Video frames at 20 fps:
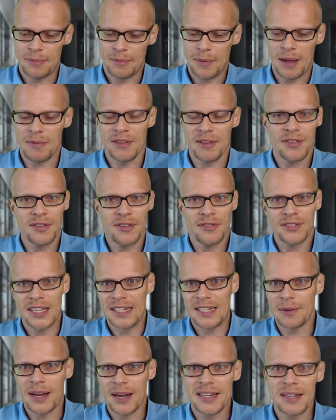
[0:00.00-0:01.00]
maybe
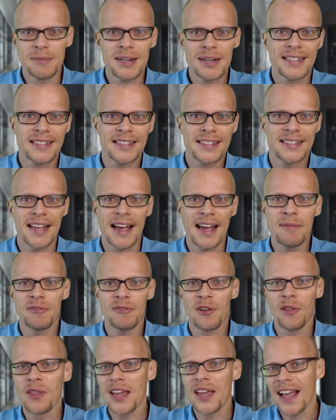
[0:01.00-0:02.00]
15, 20 minutes time
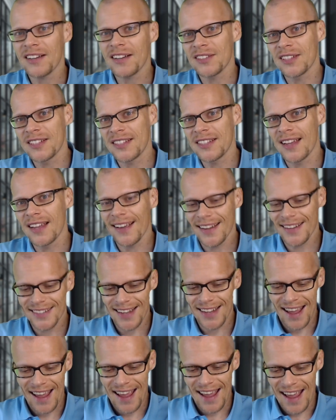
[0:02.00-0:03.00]
for the
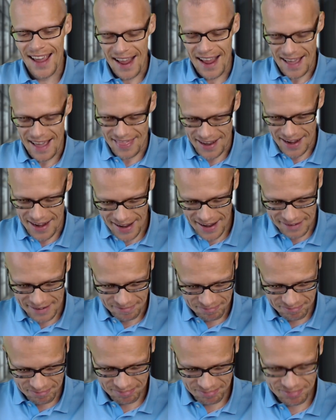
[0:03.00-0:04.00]
exercise. And then I
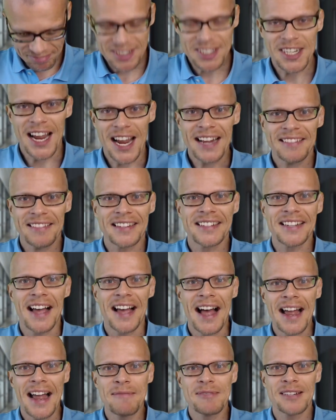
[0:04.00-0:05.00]
check the
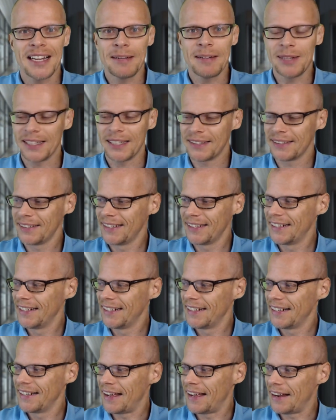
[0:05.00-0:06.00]
time and I'm like,
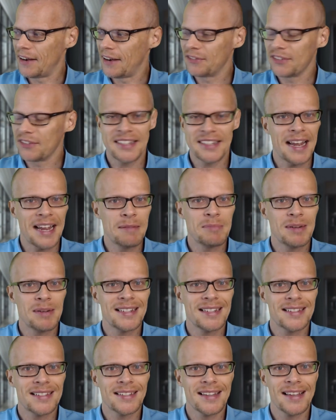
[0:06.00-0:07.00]
after 10
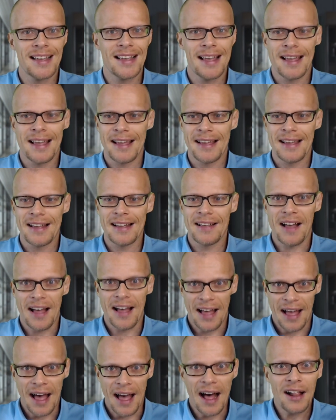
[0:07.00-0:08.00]
minutes,
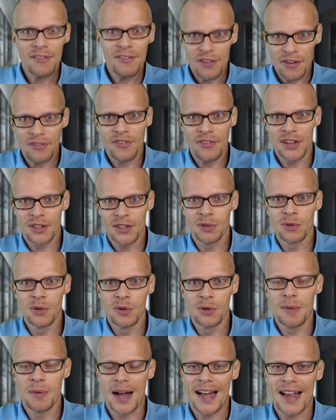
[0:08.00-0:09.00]
half of the
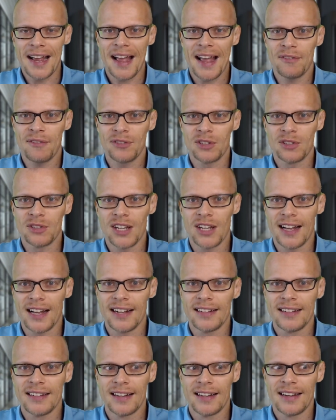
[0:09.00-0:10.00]
group I have to
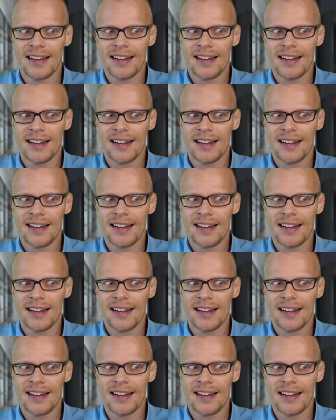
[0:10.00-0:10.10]
tell,